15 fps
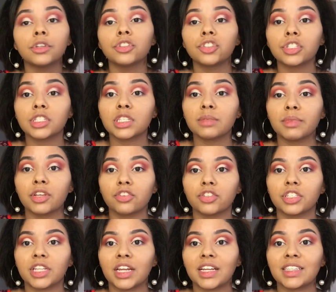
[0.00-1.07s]
Just to make
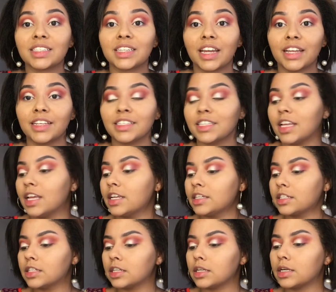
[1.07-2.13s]
sure that it's nice
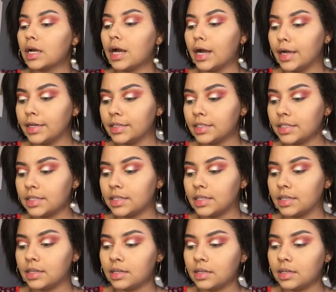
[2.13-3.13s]
and cut.